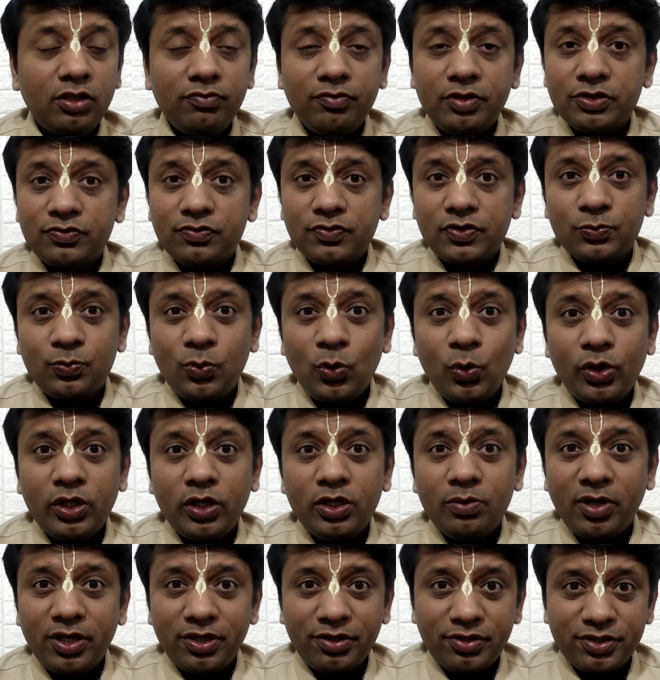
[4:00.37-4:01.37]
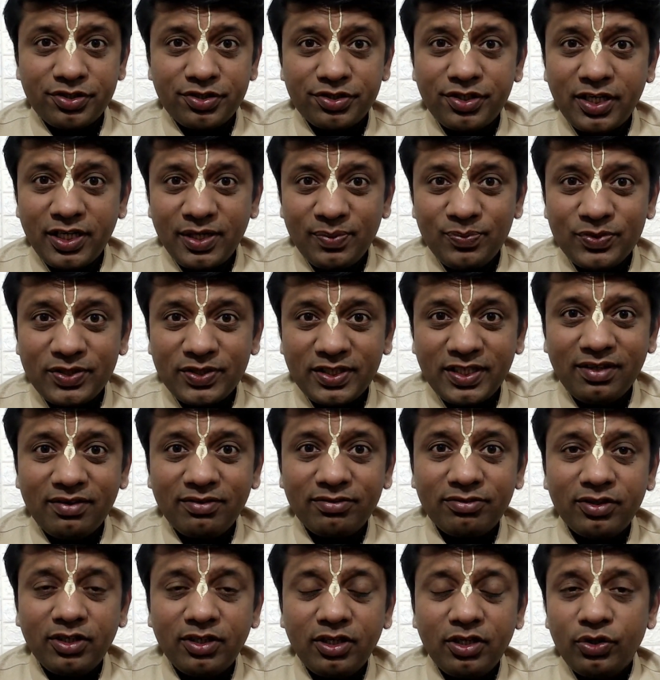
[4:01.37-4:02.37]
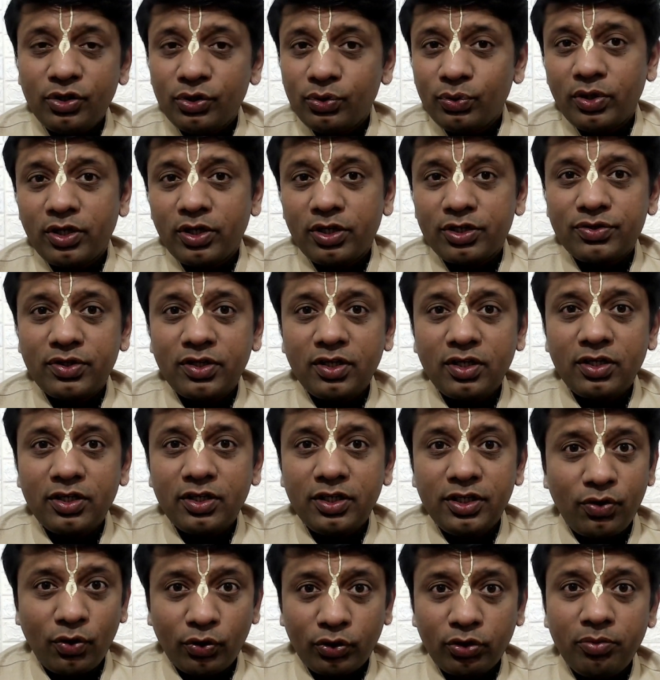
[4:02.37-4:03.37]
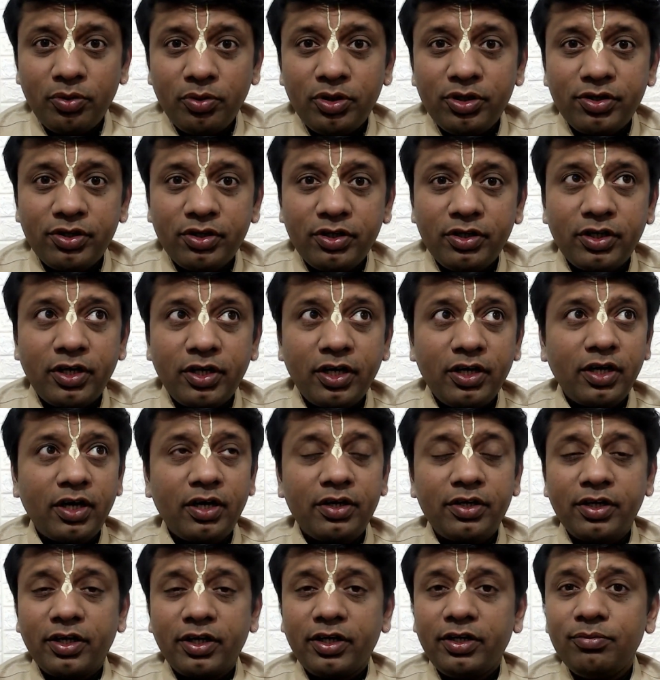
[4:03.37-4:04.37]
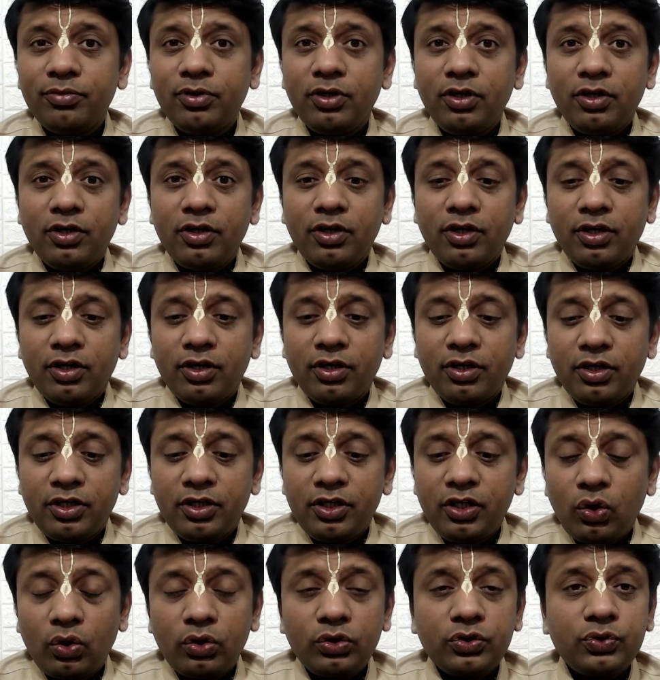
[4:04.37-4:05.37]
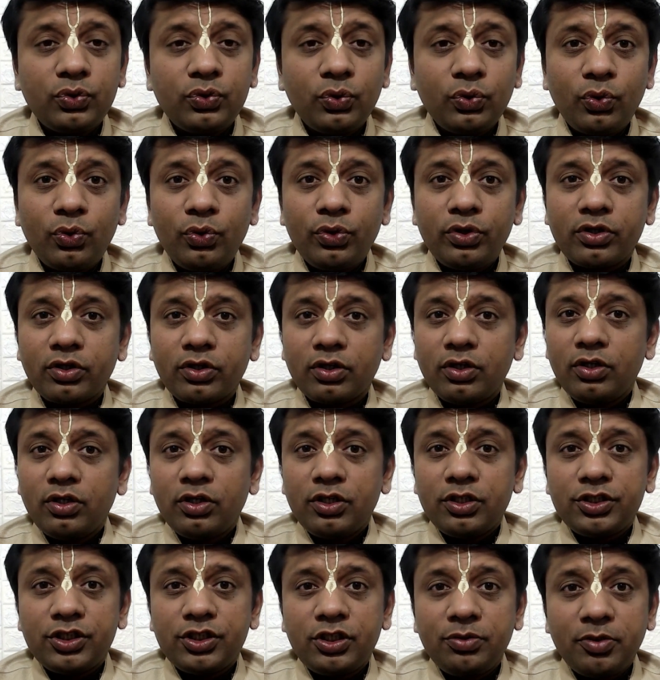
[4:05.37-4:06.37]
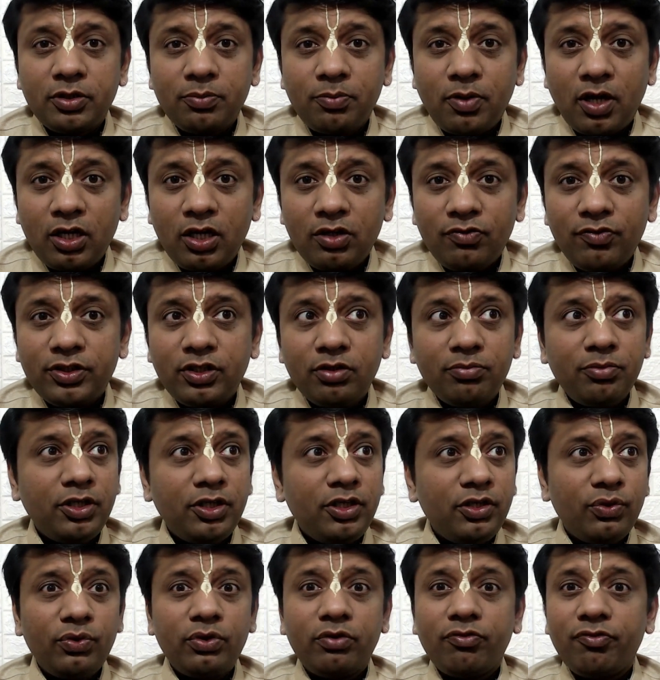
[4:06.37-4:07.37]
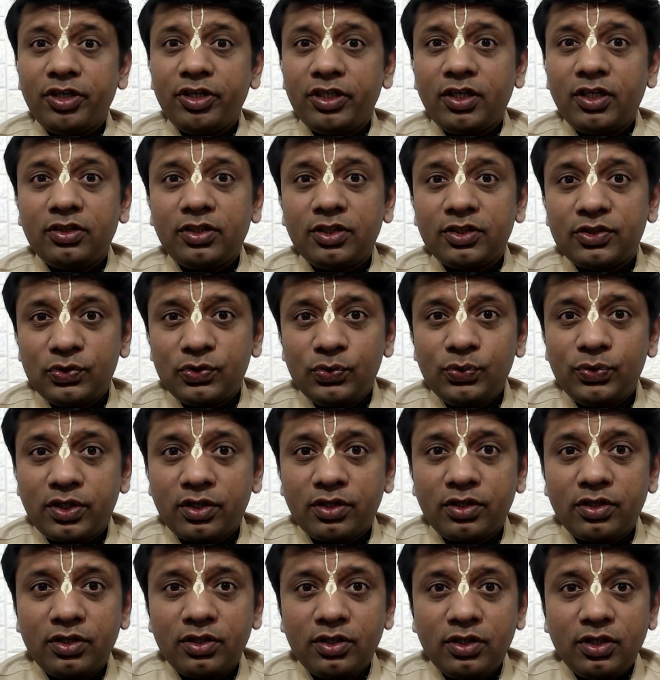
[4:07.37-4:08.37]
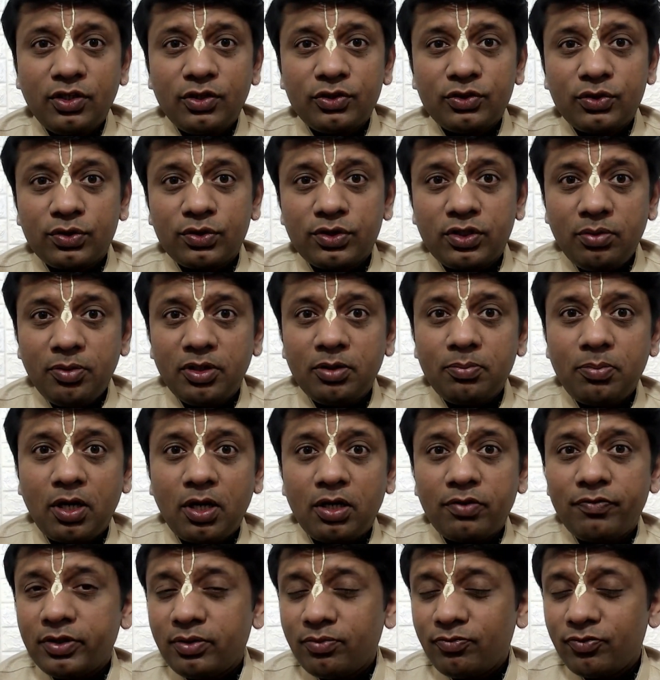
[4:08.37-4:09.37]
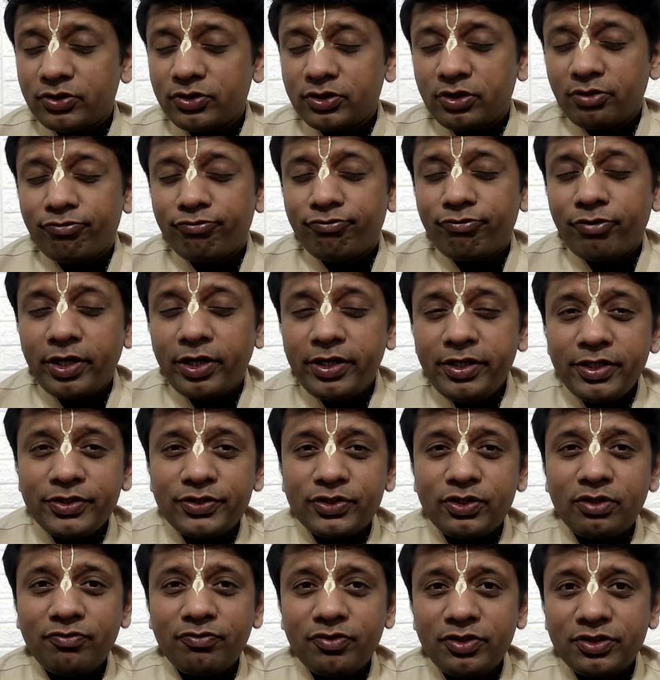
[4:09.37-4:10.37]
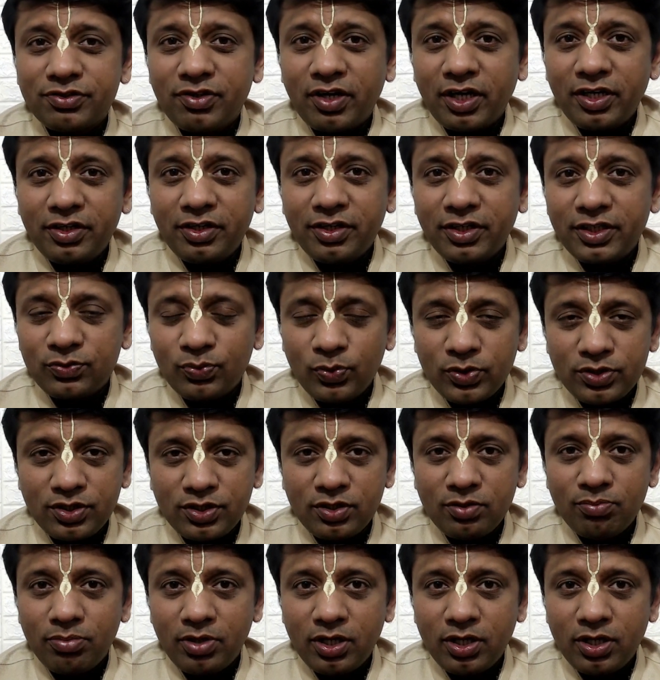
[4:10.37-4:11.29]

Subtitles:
which was spoken by Krishna himself to Arjuna. He documented it. And that time he also wrote Srimad Bhagavatam. He wrote Vedanta Sutra. So Srimad Bhagavatam was the finest of his writings which he